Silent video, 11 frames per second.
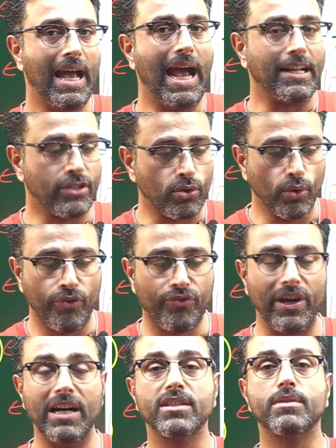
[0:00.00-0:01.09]
and the two
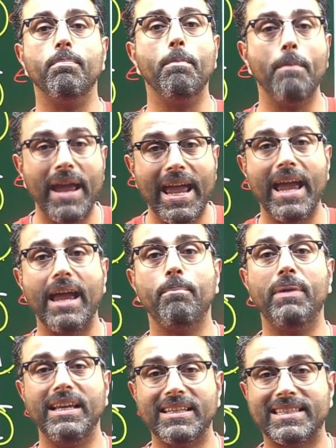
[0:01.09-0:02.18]
fields may
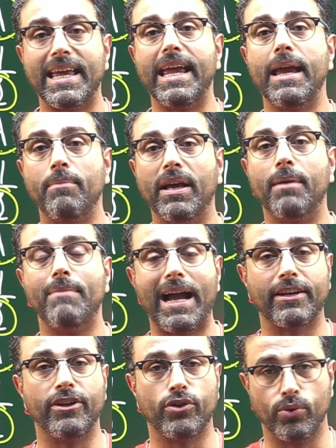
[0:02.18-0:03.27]
be same in
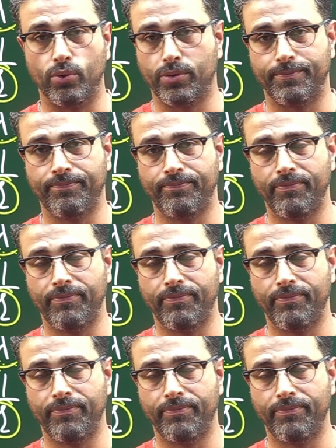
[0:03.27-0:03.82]
magnitude.